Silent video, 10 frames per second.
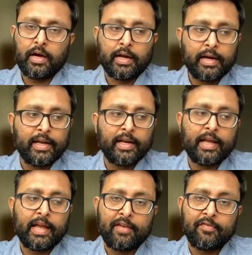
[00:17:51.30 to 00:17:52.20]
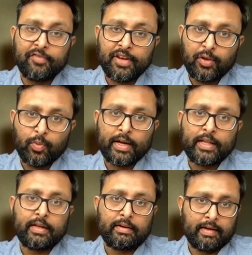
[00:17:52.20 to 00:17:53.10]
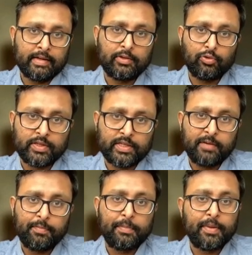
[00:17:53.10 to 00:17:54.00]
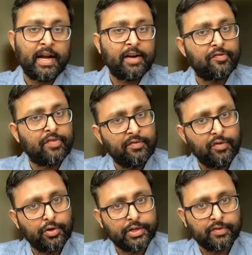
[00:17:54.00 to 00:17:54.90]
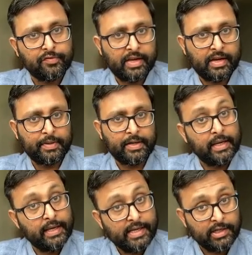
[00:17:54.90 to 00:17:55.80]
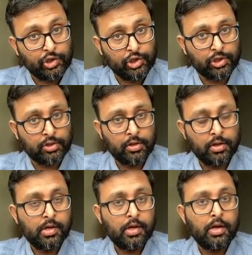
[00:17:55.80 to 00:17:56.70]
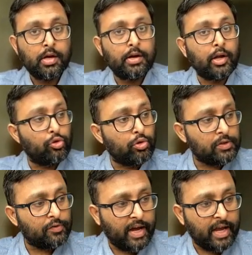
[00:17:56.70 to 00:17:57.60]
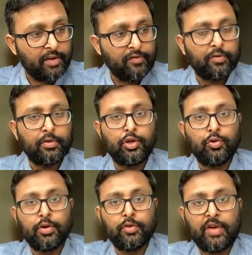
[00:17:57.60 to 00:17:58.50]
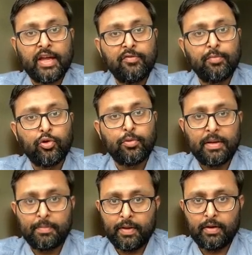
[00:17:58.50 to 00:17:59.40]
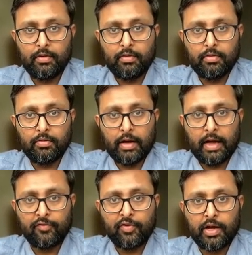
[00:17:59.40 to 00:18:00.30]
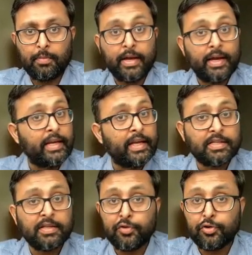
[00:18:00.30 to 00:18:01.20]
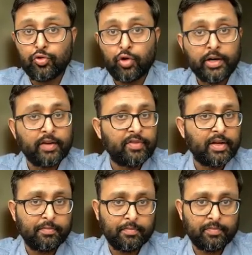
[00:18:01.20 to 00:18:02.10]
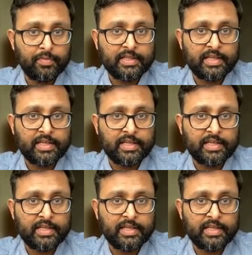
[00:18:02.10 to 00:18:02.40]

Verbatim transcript: Earlier, everyone in the class, those 10 people had five units of capital each. Now those five, un five more people have come in case if you do not give them the